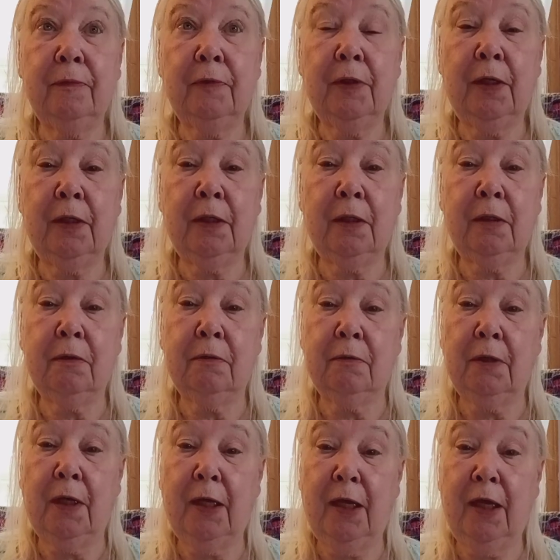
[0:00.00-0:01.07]
and
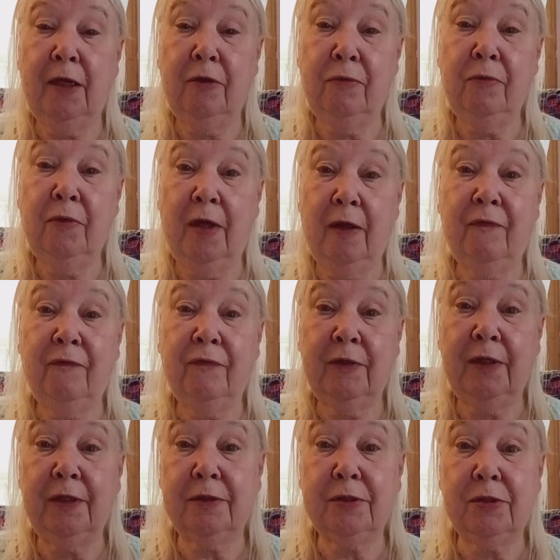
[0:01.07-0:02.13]
I do have to
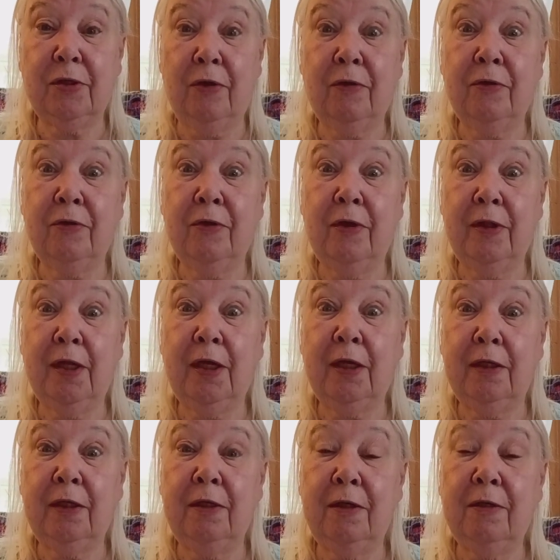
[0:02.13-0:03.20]
get started on that
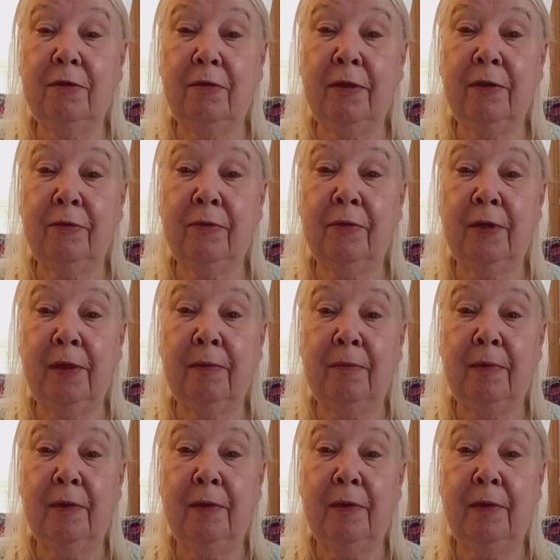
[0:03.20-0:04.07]
decluttering.